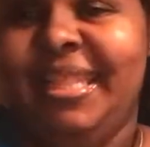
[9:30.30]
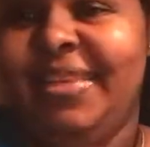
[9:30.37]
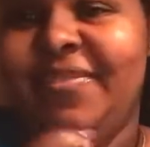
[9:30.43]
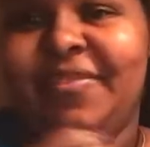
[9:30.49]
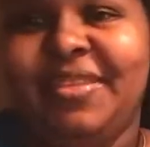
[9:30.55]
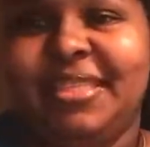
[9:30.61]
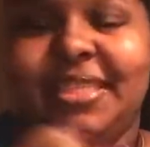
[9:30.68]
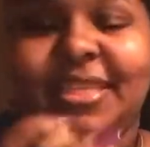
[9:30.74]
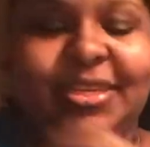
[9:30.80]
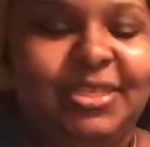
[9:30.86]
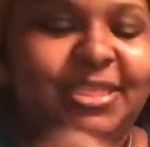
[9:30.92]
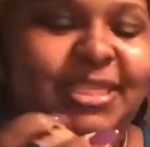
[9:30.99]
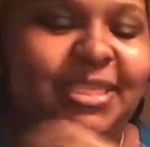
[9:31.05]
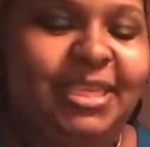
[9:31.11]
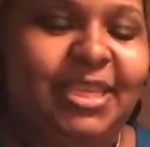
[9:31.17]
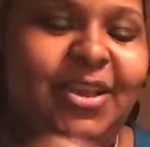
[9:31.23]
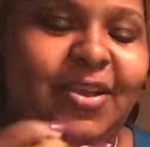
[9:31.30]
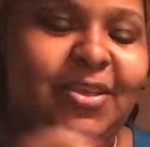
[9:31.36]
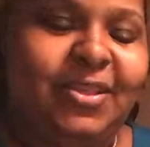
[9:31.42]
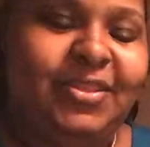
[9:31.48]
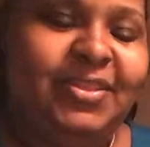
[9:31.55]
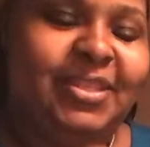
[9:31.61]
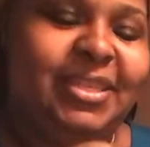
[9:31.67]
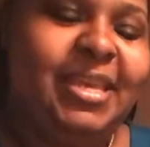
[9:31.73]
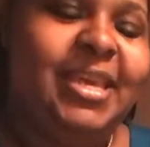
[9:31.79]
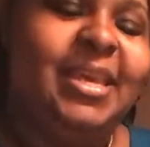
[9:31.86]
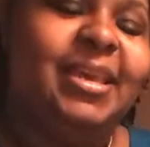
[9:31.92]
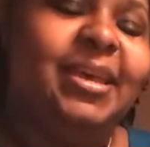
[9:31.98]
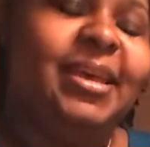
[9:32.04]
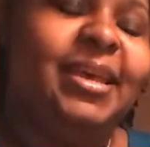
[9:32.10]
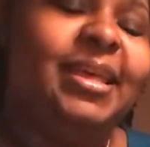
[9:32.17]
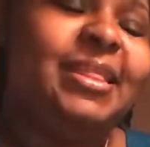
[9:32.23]
I love this energy that y'all
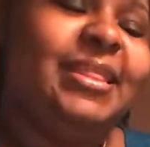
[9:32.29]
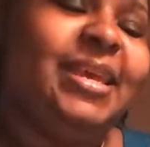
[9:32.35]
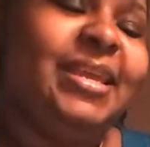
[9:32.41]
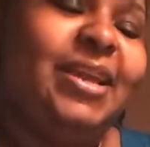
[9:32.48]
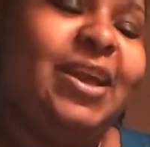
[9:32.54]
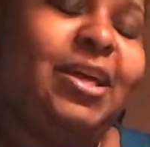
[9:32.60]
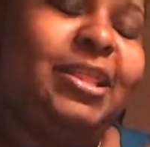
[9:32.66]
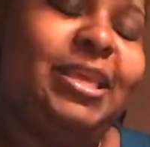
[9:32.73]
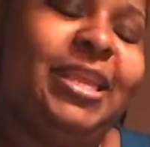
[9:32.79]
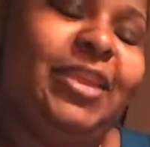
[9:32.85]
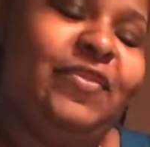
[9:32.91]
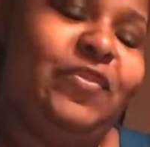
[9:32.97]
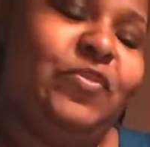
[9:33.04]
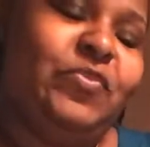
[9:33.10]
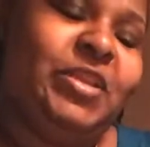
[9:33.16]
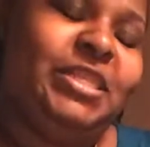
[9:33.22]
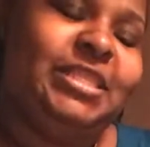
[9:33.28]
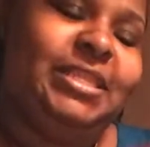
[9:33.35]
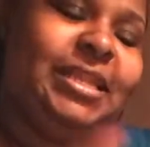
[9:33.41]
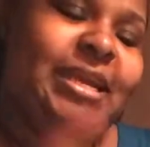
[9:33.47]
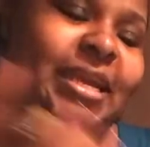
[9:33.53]
that y'all are giving me